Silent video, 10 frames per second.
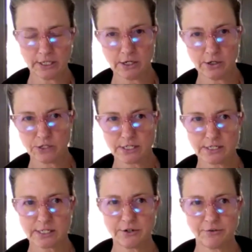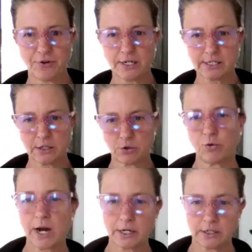ehrlichiosis. It affects the
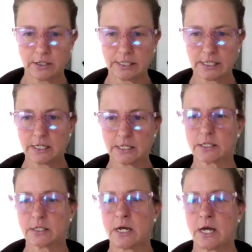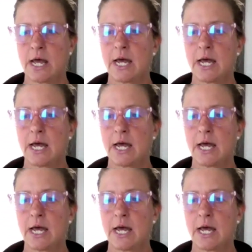granulocytes.